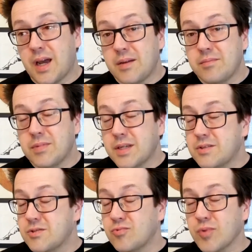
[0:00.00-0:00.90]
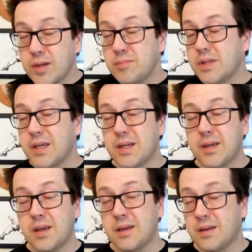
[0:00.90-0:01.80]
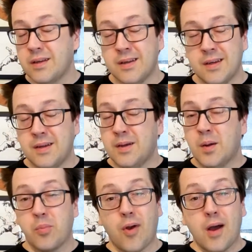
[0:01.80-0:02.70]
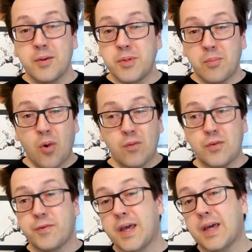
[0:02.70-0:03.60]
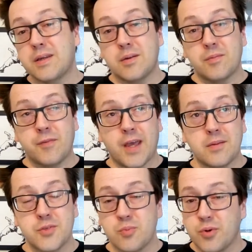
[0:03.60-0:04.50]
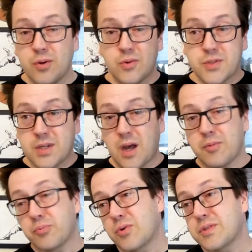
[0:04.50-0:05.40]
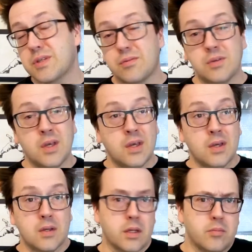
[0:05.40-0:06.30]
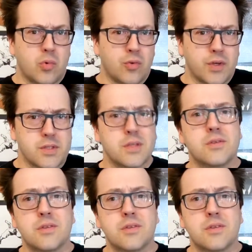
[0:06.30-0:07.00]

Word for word: I'm extremely proud to be a Marvel fan, and fan of superheroes and comic books and movies.